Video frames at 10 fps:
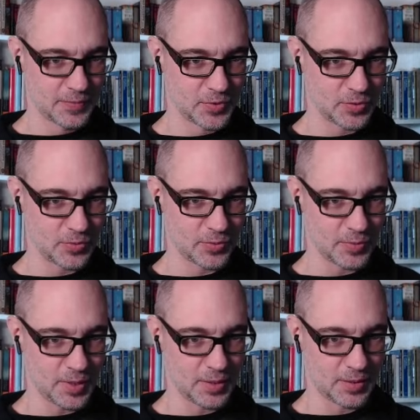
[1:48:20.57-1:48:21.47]
2,
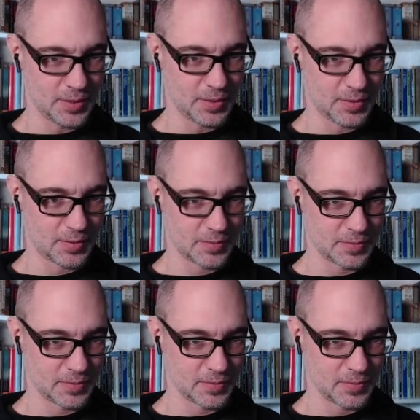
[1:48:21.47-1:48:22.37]
3 here.
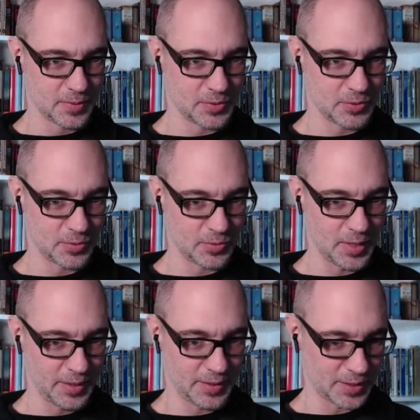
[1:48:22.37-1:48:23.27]
1, 2, 3.
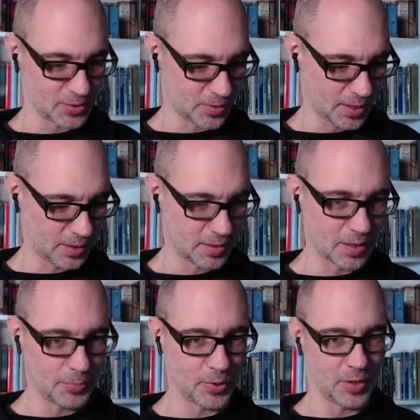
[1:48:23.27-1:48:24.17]
I think that's okay.
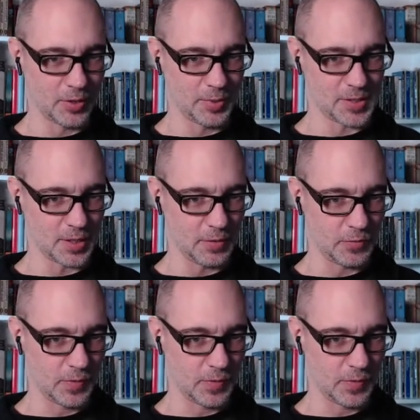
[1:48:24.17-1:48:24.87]
I'll put it here to be safe.